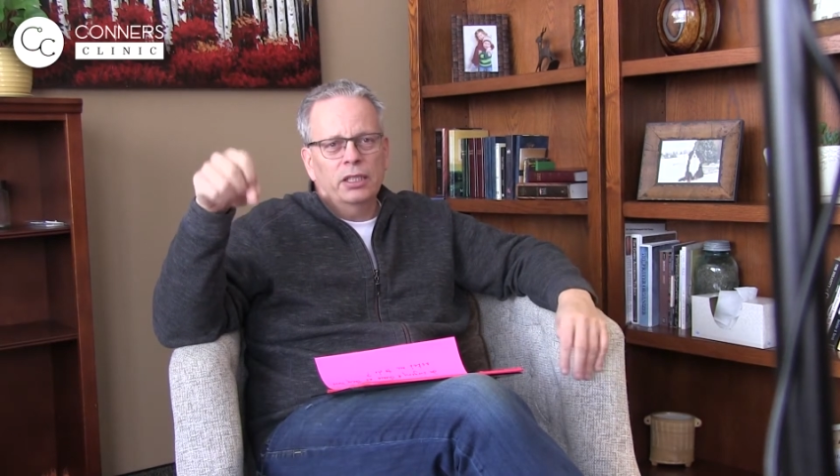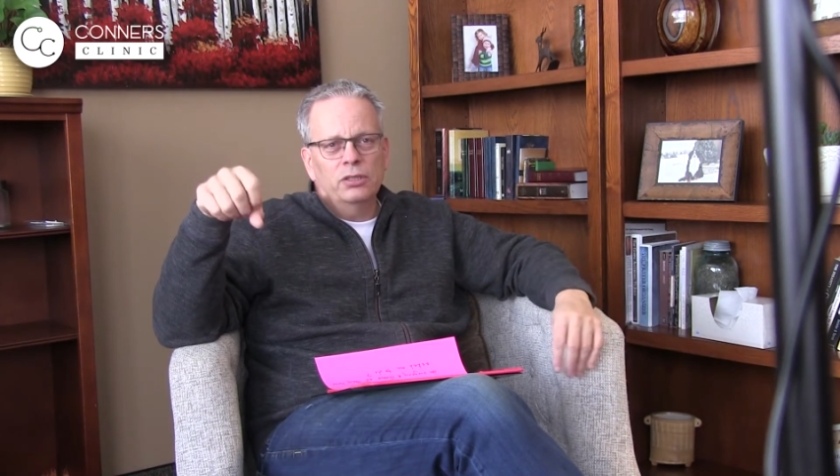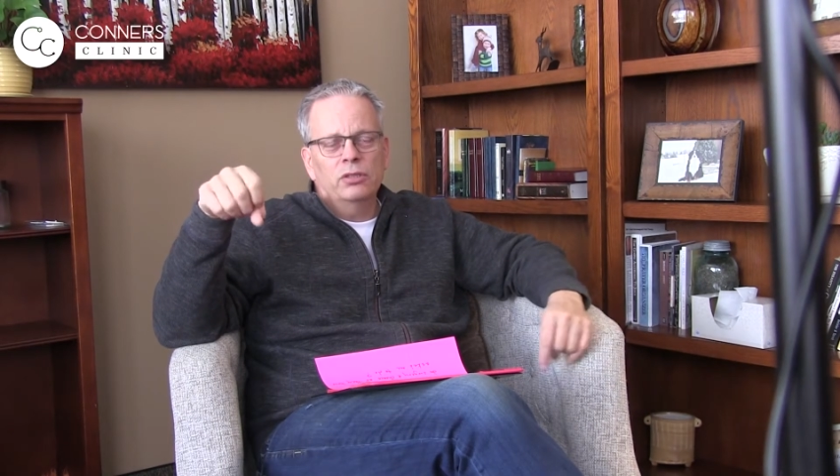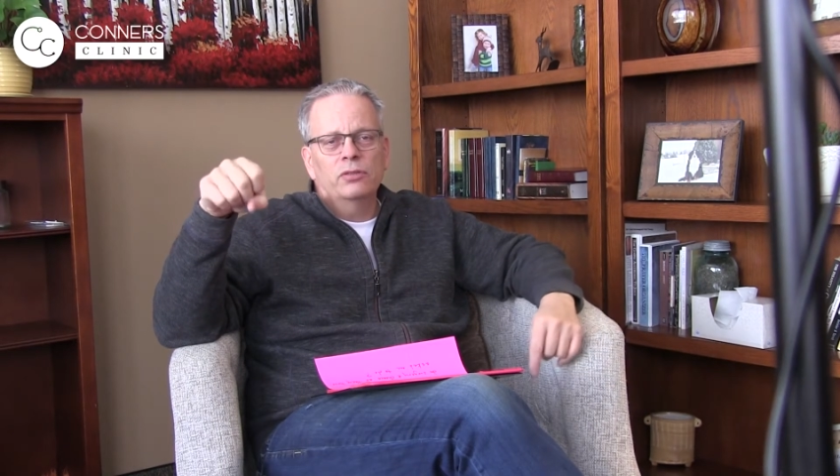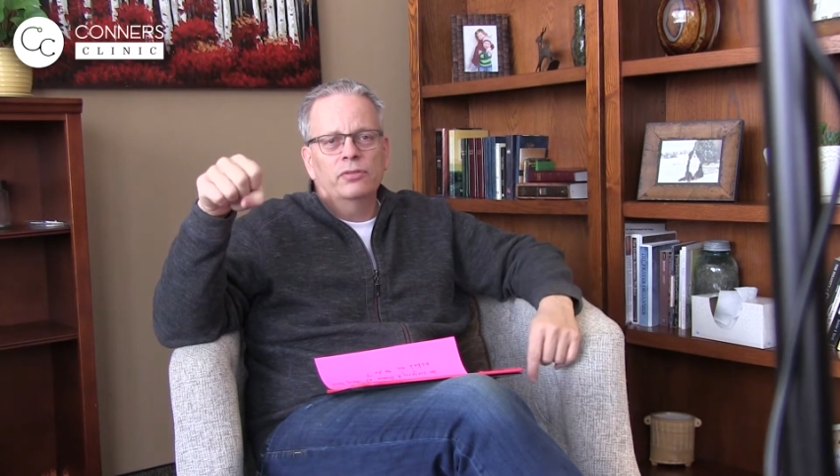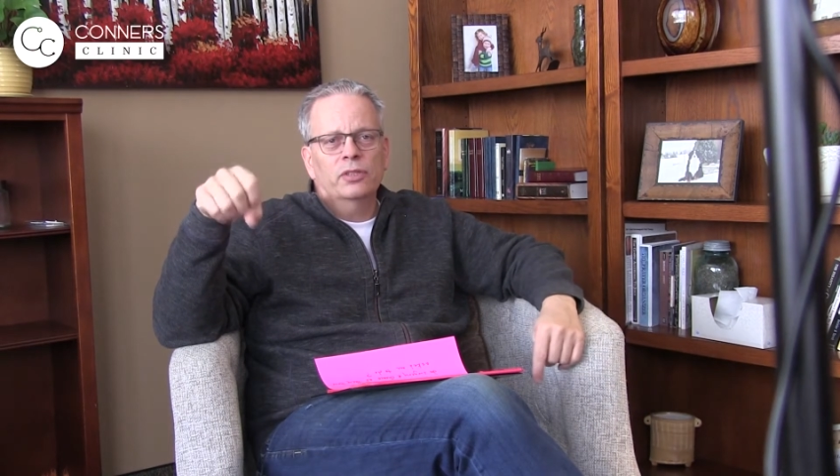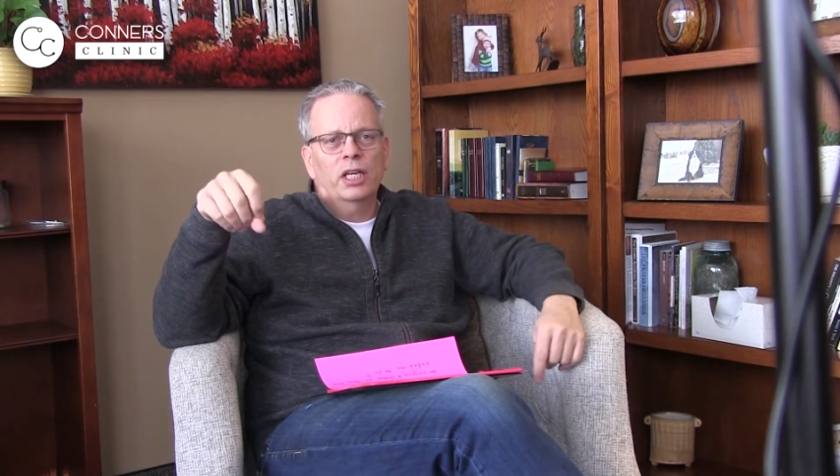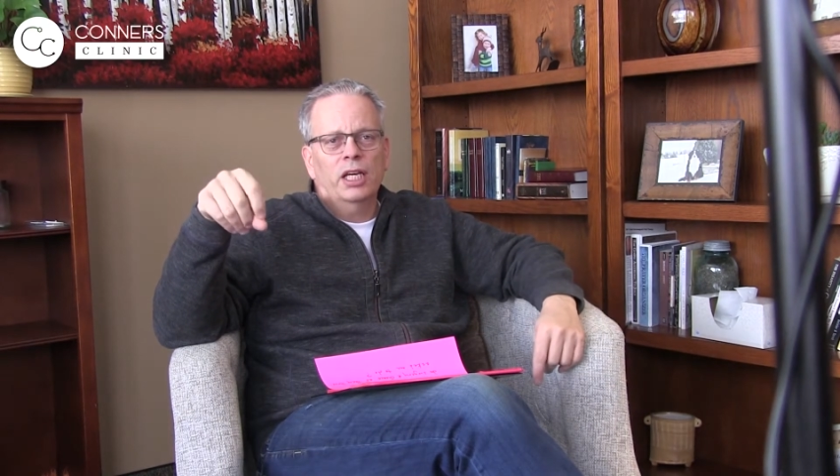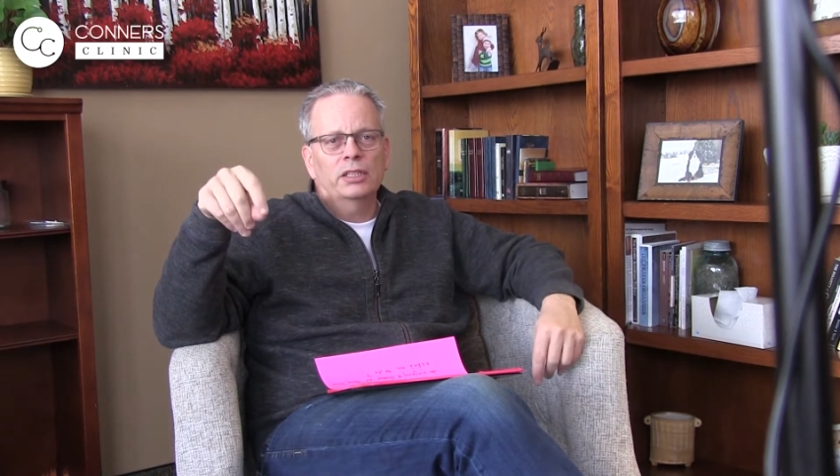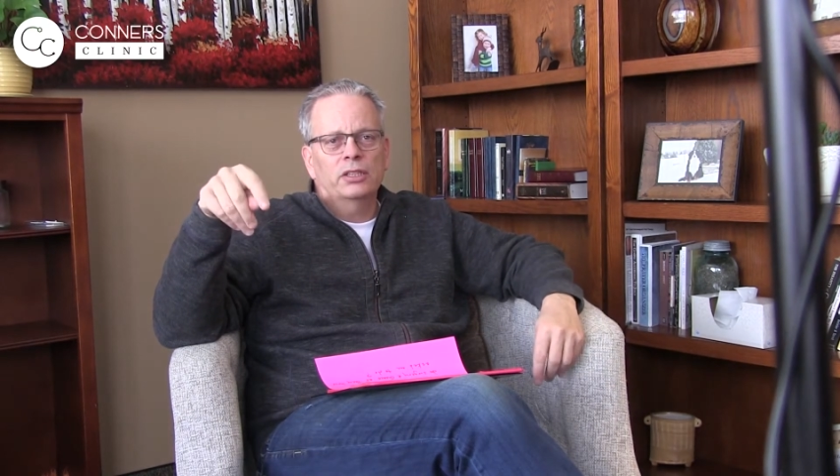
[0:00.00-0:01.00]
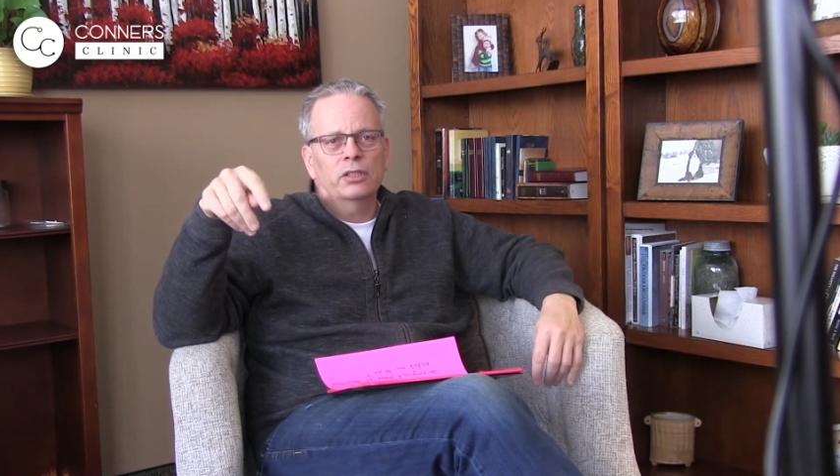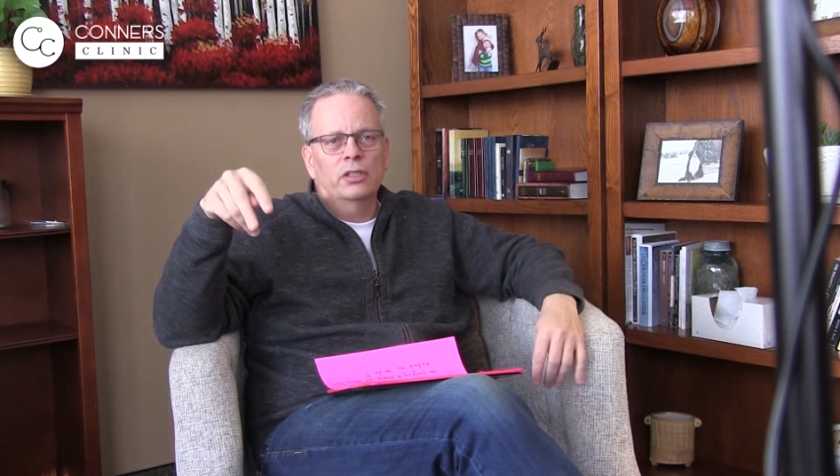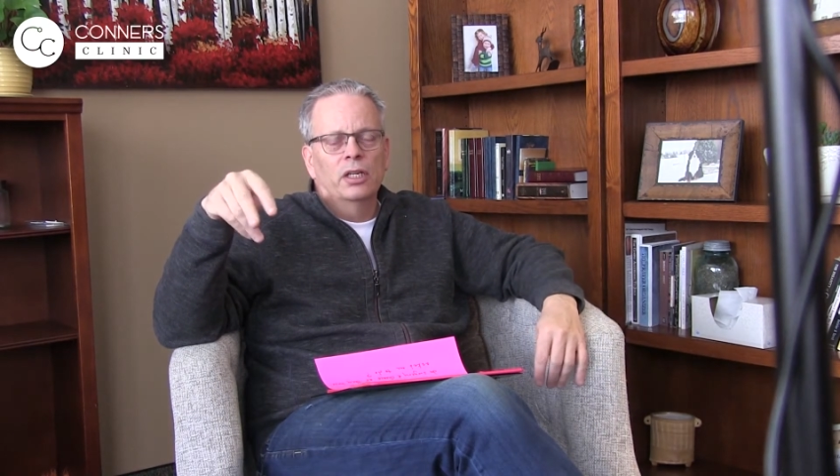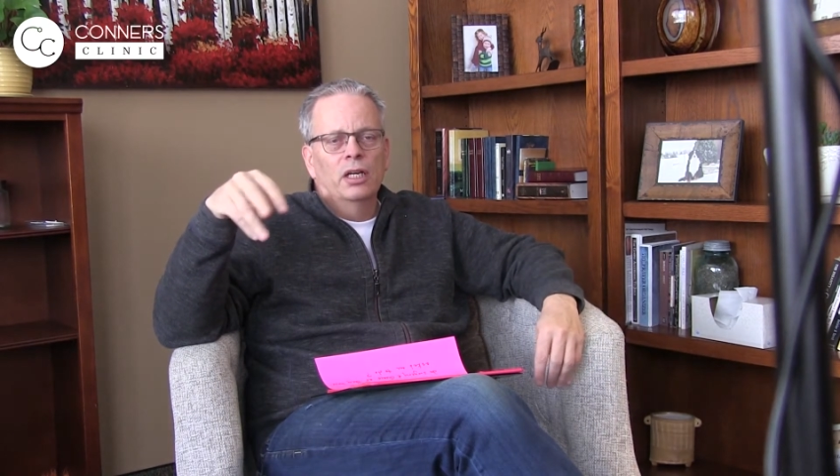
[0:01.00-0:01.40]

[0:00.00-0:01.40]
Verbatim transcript: can do for cancer?